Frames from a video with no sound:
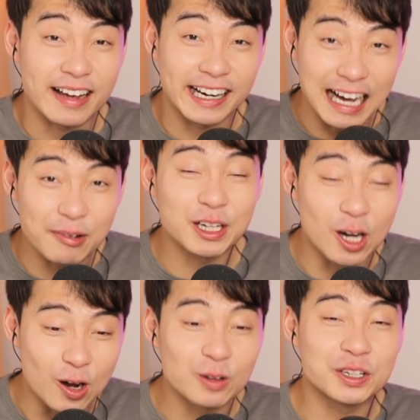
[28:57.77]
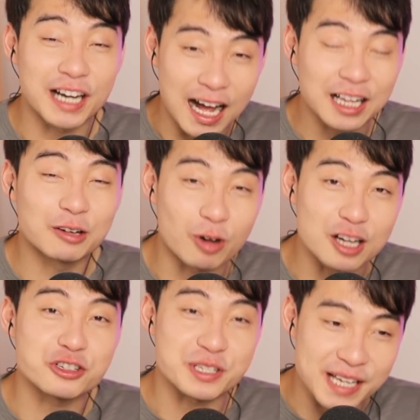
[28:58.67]
Yeah, and now we go to the Uncle
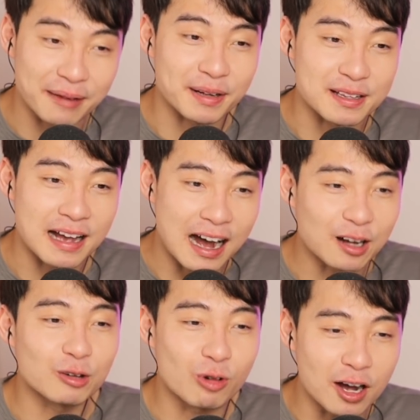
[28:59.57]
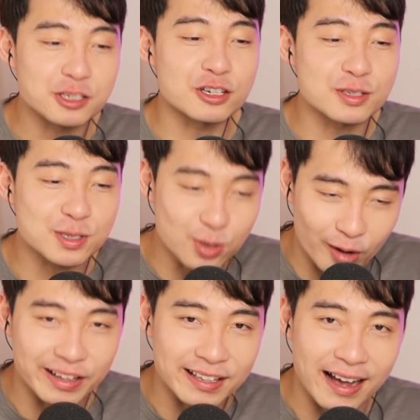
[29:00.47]
Roger segment. Uncle Roger's
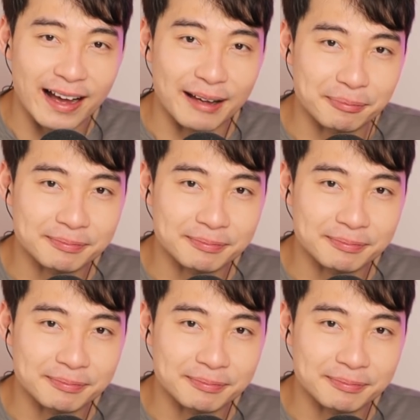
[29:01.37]
story time.